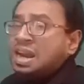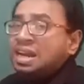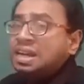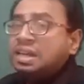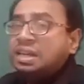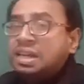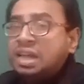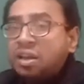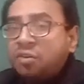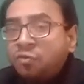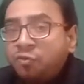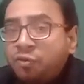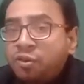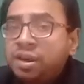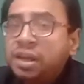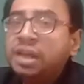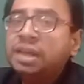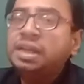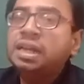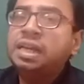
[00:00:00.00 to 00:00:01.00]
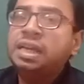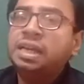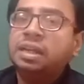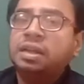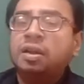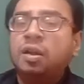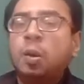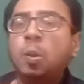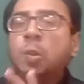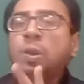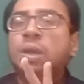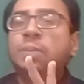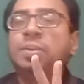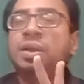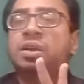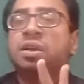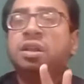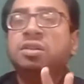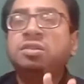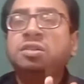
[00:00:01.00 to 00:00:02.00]
definitely we'll
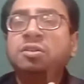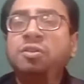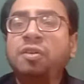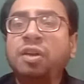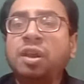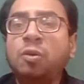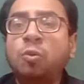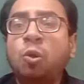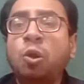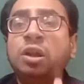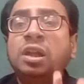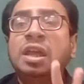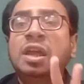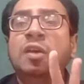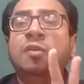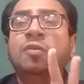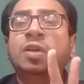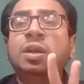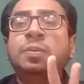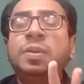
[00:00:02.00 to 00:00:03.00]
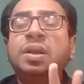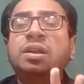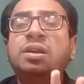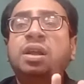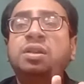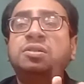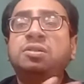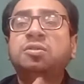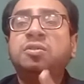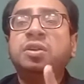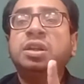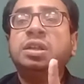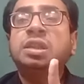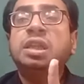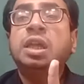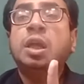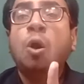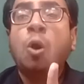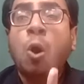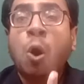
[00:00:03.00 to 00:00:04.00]
be considering what? We'll be considering
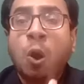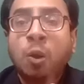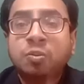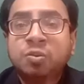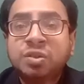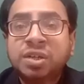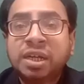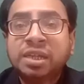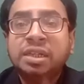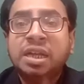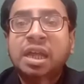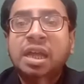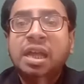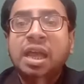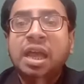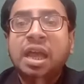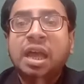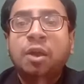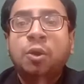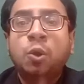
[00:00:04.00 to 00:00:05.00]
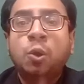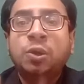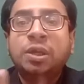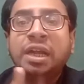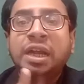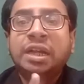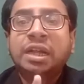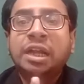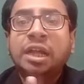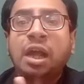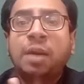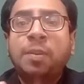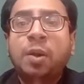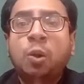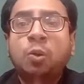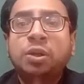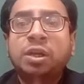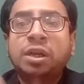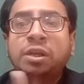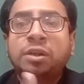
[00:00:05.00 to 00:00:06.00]
the object rotating
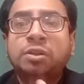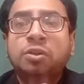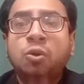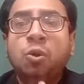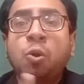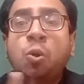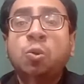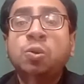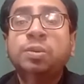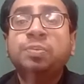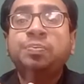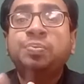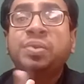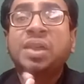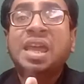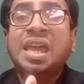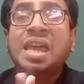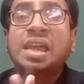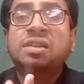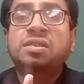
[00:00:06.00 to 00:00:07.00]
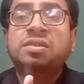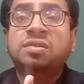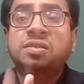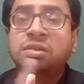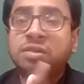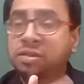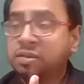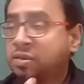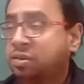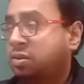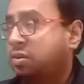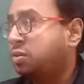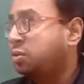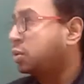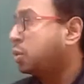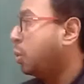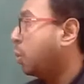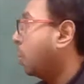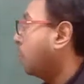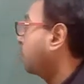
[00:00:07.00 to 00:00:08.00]
about its own axis.
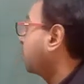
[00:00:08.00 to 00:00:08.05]
So,